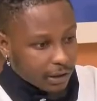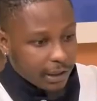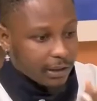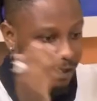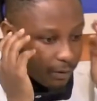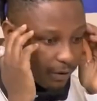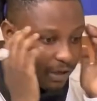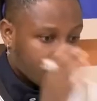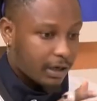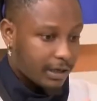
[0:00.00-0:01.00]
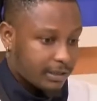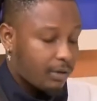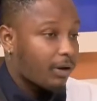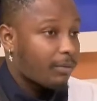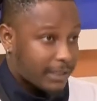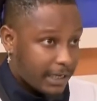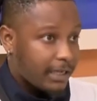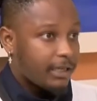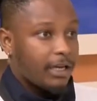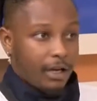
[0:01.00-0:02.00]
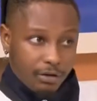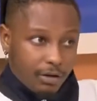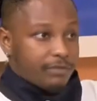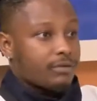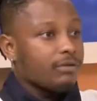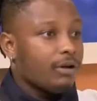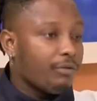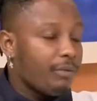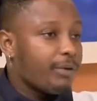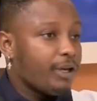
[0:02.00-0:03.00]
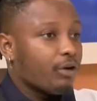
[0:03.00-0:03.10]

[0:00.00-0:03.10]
and they really want to understand what I'm saying, you have to repeat your